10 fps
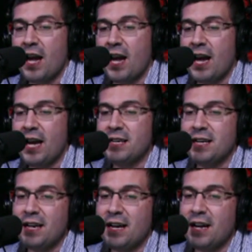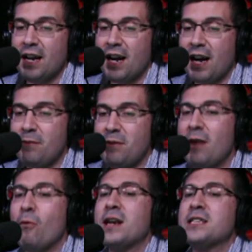And I mean, I
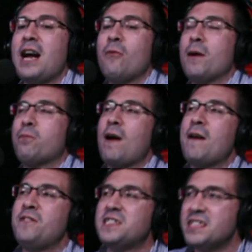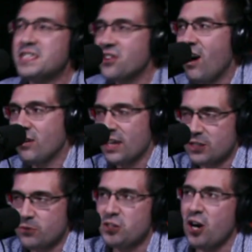want to preface this all
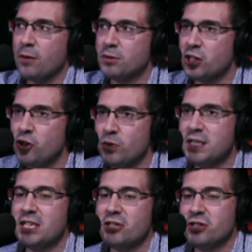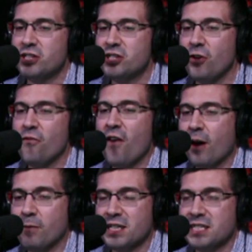as we talk about the new additions so
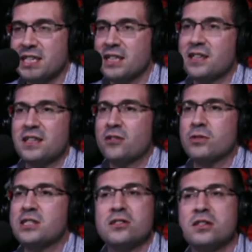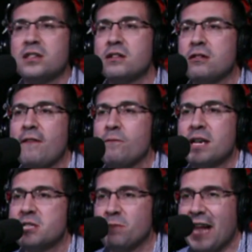far, because Chris, there haven't been
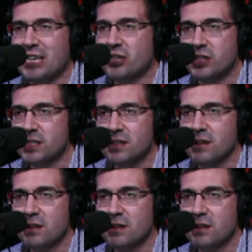any splashes.